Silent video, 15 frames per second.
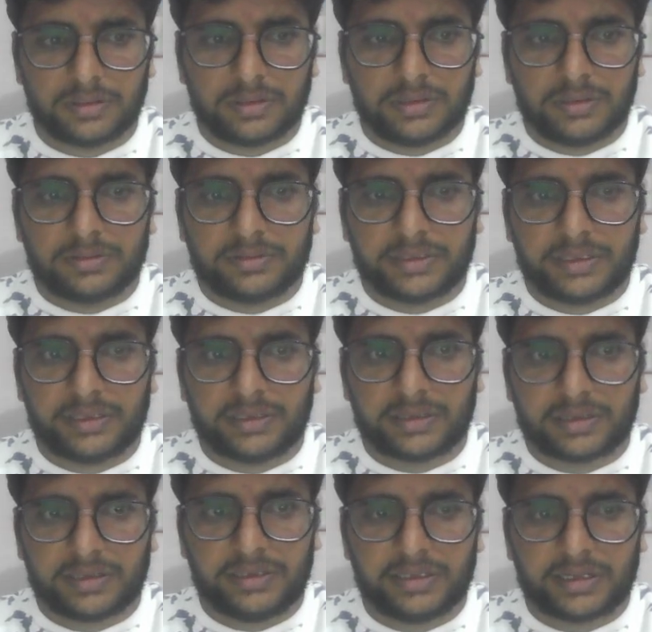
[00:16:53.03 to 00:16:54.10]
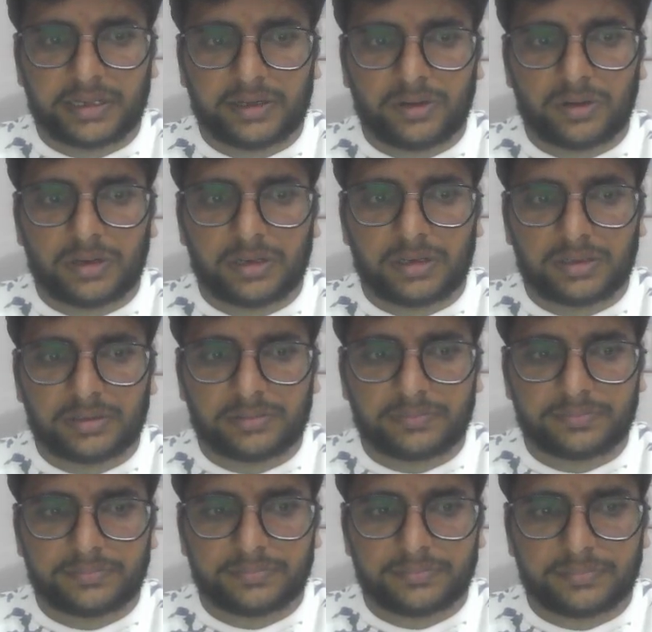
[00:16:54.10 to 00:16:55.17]
See here I got
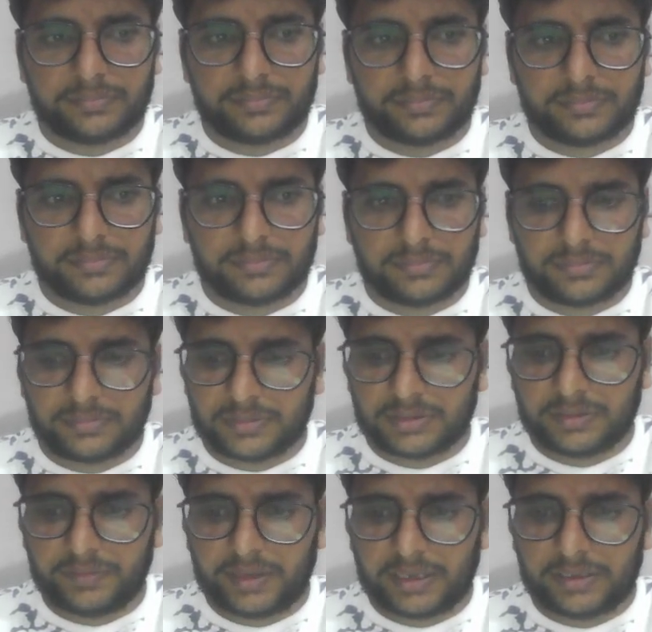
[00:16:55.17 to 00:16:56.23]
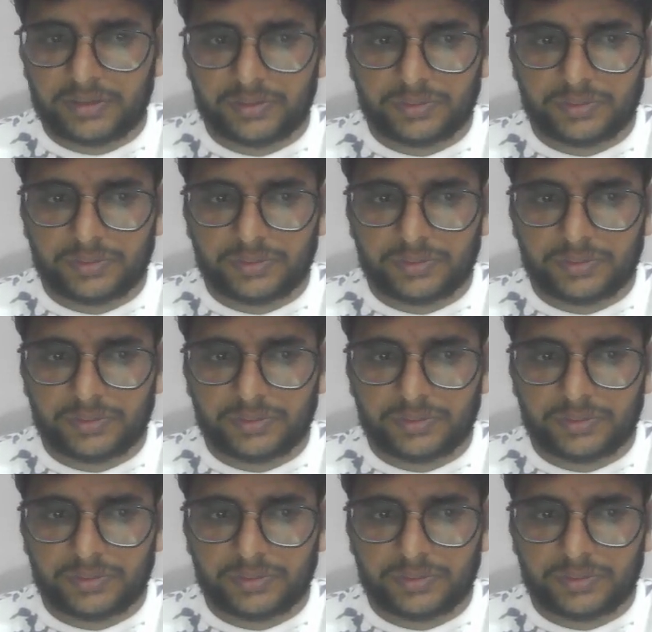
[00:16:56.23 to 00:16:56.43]
the value.